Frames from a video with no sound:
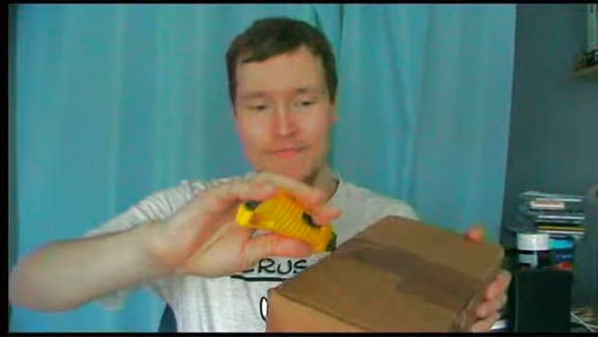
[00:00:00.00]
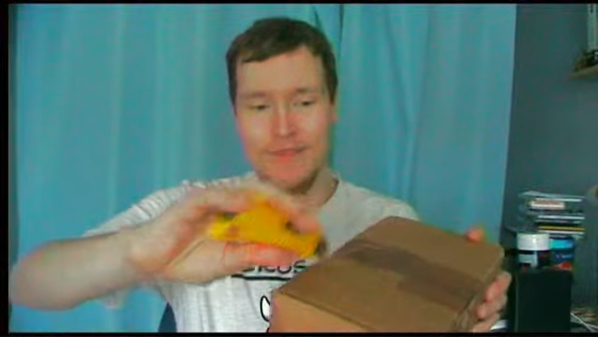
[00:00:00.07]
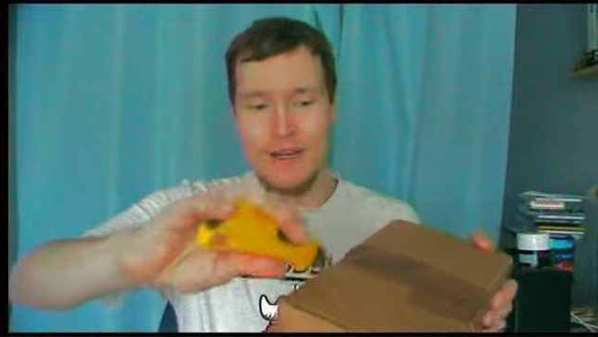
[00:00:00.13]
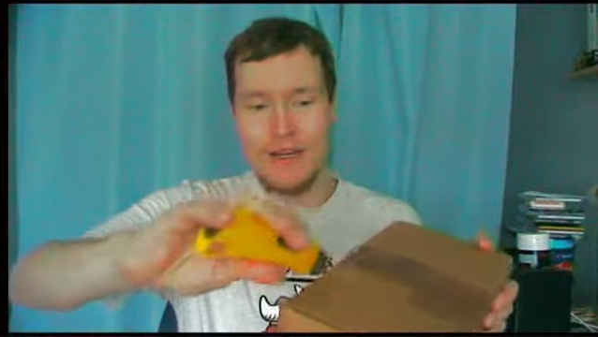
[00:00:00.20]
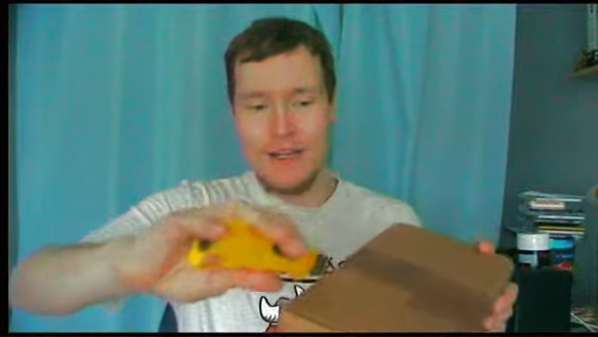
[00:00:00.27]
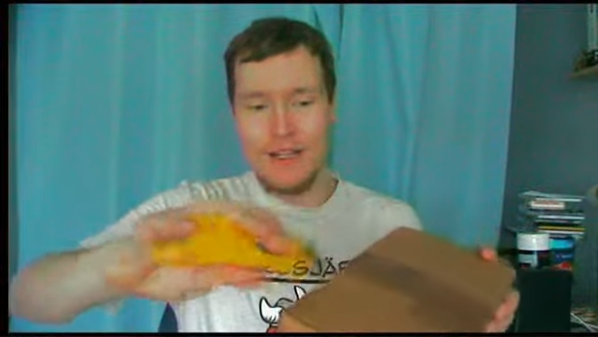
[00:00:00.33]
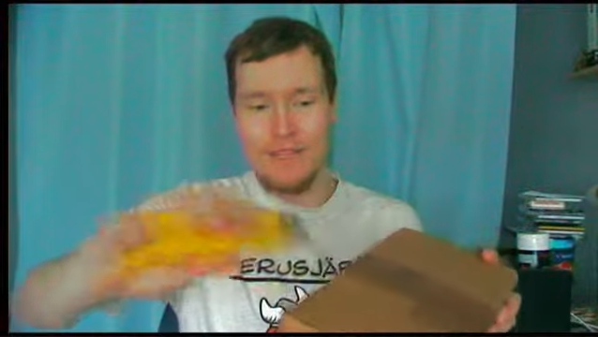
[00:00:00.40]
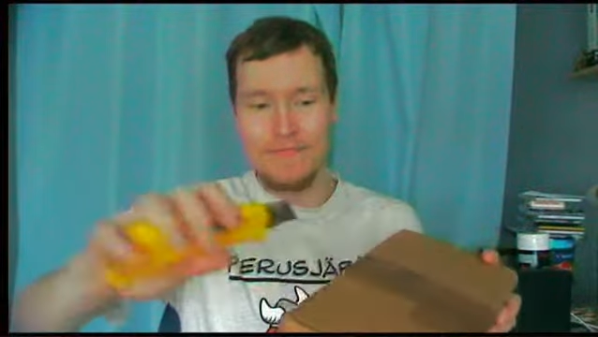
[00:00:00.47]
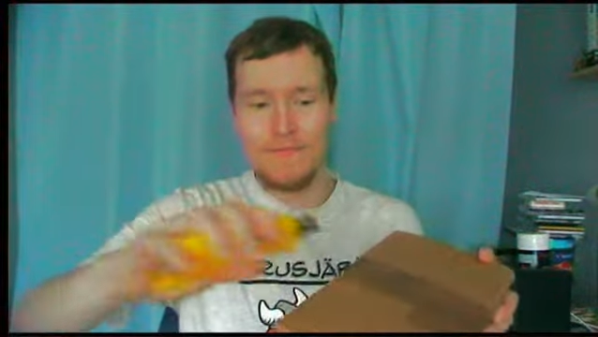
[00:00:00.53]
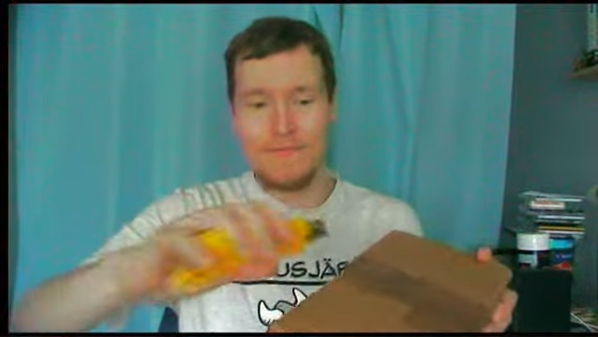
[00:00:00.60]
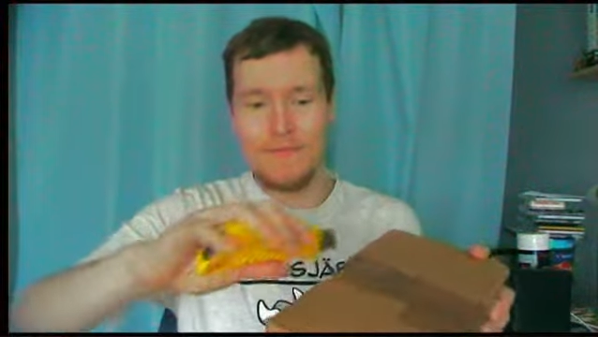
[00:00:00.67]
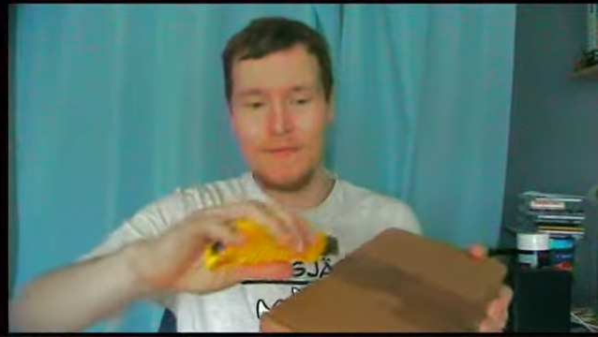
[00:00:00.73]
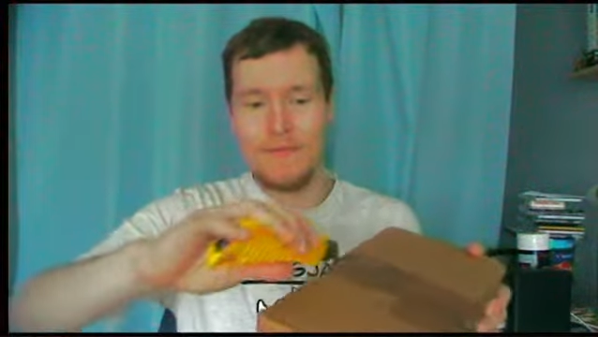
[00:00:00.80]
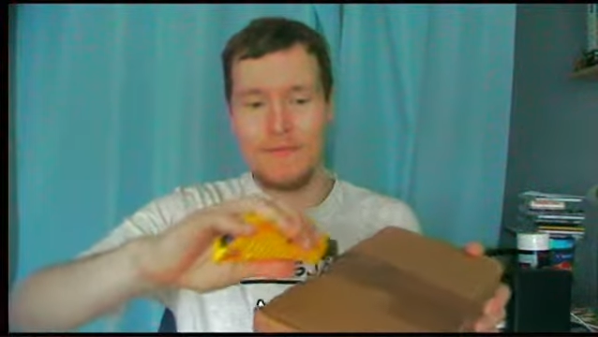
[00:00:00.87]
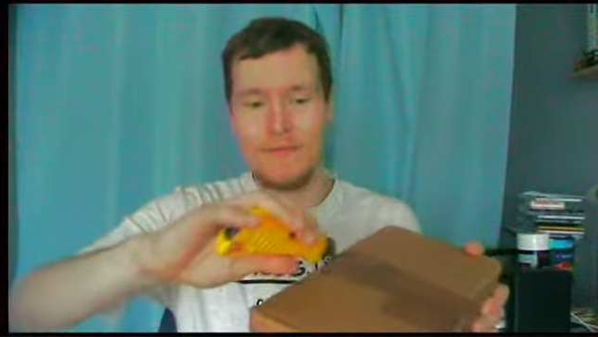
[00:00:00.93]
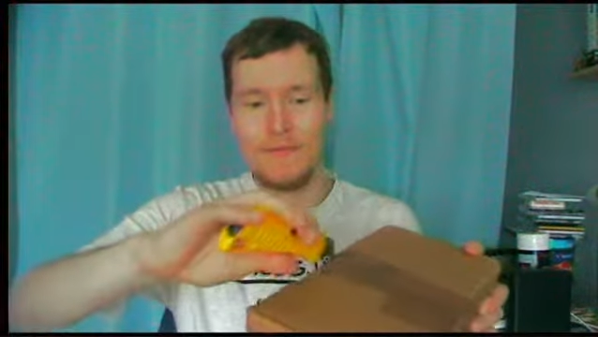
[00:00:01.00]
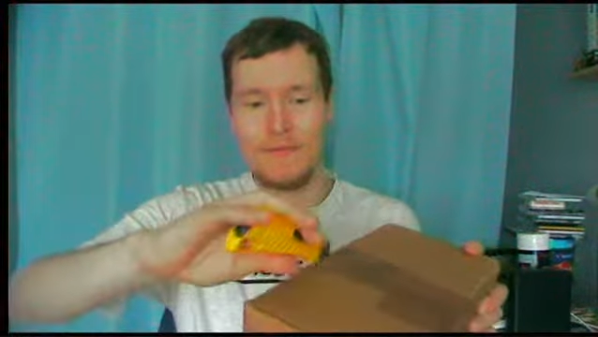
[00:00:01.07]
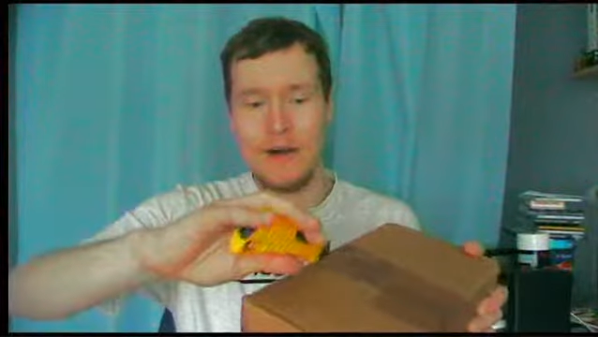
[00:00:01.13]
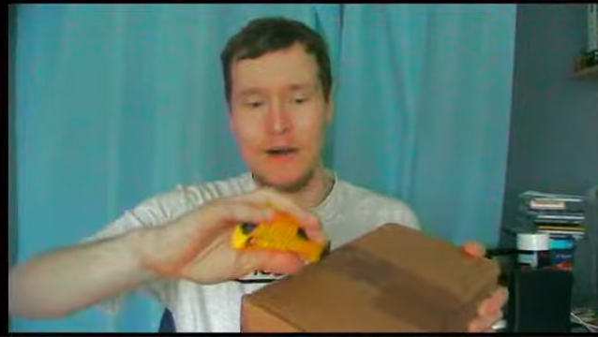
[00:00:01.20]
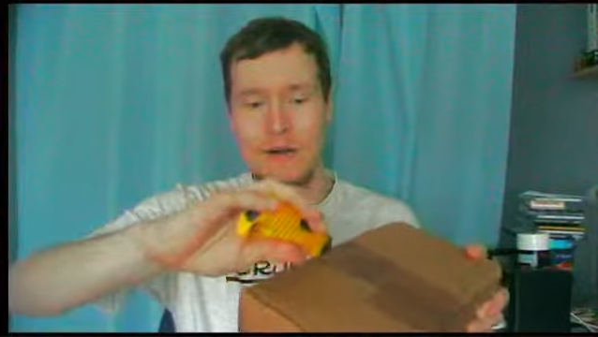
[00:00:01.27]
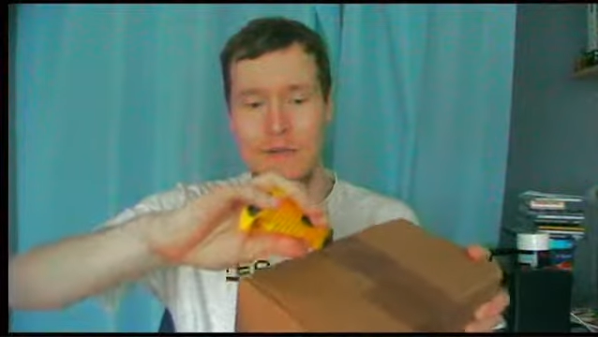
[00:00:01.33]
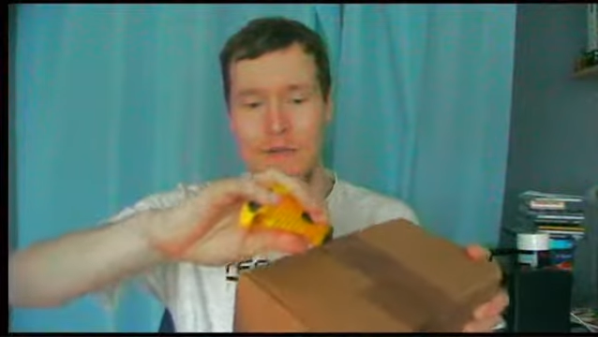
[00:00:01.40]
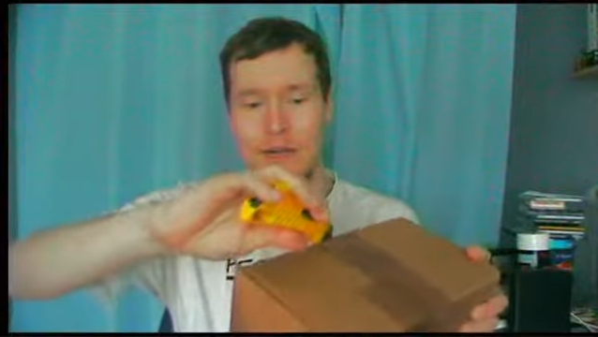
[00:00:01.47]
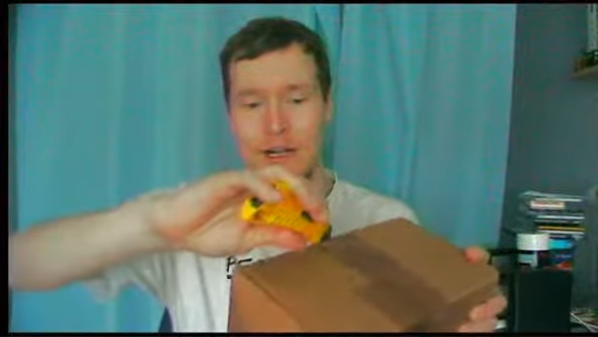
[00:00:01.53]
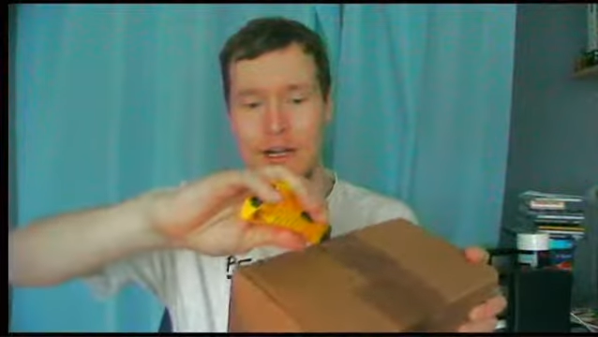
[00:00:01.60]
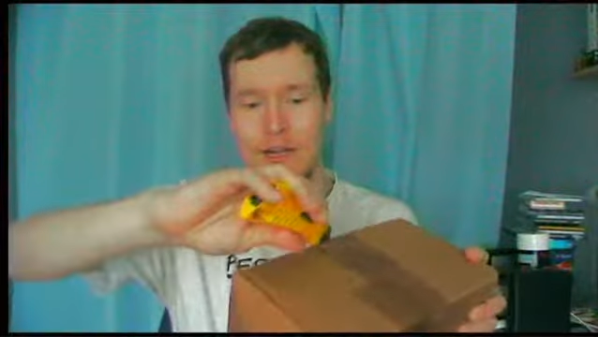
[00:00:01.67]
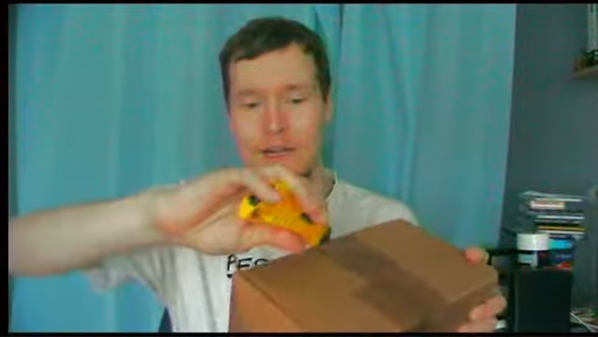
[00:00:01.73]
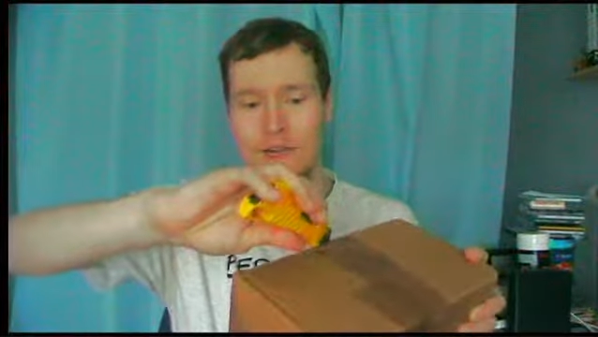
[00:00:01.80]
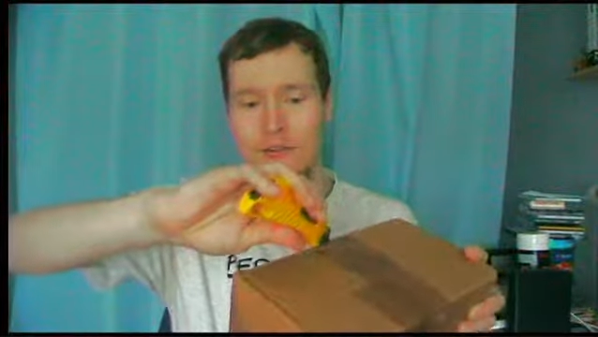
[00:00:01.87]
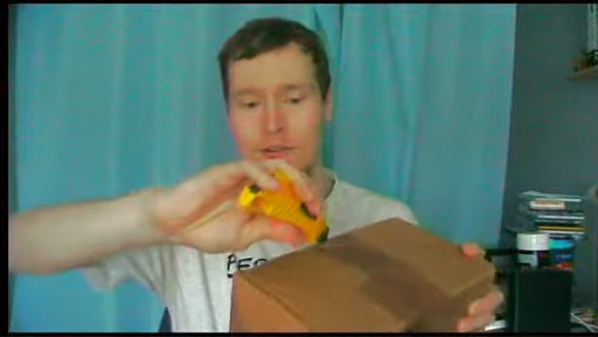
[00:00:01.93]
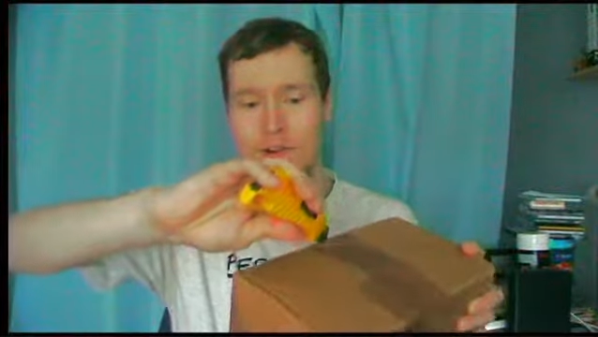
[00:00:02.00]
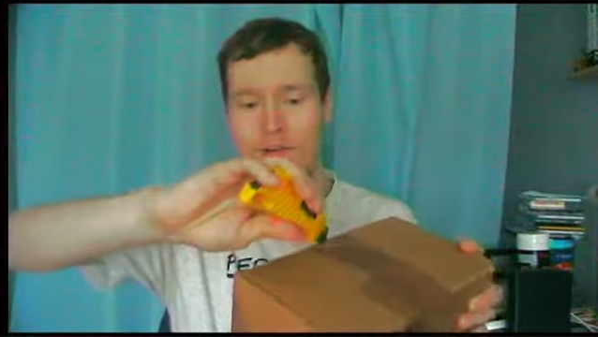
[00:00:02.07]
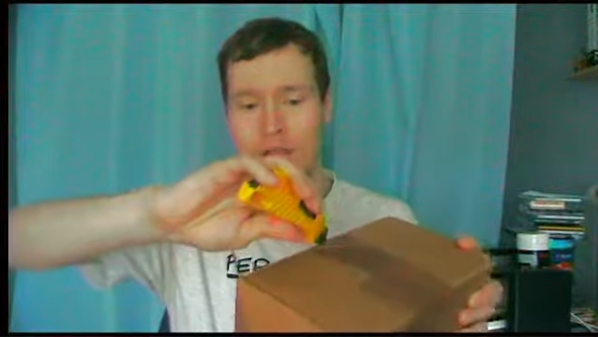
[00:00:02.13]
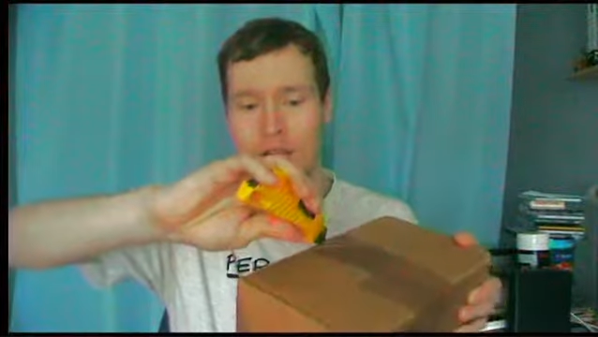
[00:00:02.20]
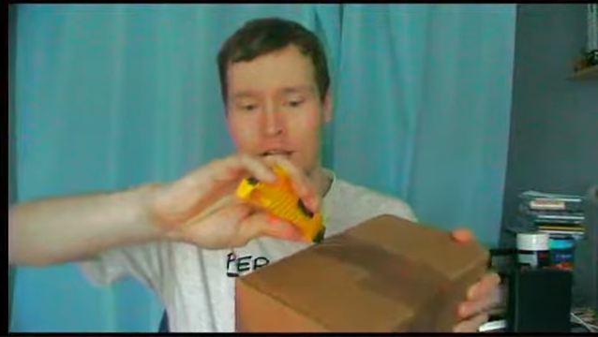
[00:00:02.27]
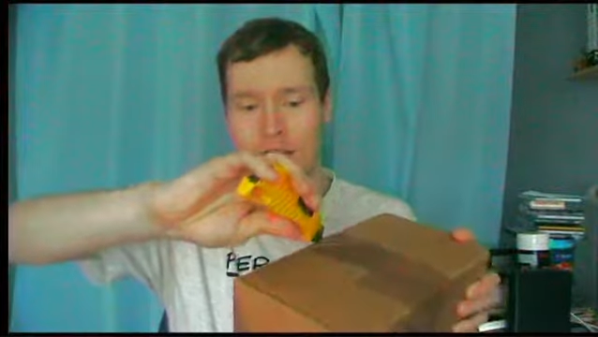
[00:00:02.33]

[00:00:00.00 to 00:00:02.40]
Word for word: but probably not all.